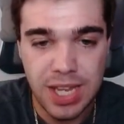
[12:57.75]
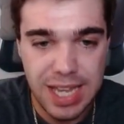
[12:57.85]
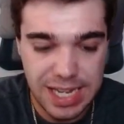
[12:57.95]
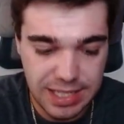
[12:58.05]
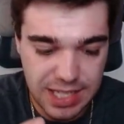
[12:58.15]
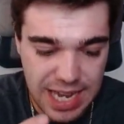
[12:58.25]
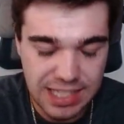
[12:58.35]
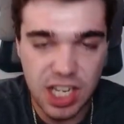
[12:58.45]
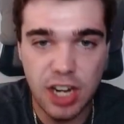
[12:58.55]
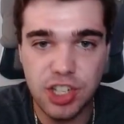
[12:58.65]
is it's
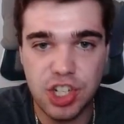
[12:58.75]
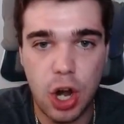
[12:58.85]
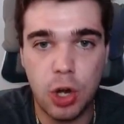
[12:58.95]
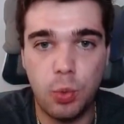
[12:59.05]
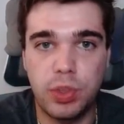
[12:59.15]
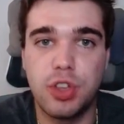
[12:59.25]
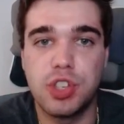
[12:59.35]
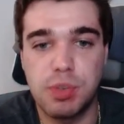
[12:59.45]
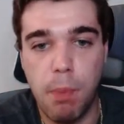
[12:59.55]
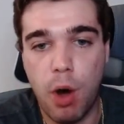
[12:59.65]
going to start with those
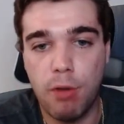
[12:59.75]
small